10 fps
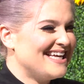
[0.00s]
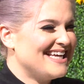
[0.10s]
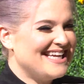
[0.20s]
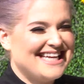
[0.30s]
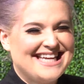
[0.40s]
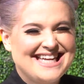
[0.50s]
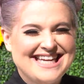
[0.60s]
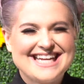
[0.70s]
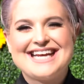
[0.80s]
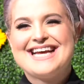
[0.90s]

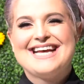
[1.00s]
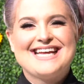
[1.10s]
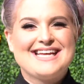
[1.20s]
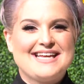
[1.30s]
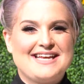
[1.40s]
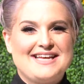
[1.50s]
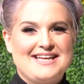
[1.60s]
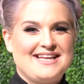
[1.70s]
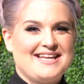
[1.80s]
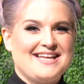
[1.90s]

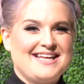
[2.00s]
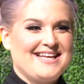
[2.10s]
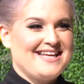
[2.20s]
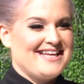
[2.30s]
(not speaking)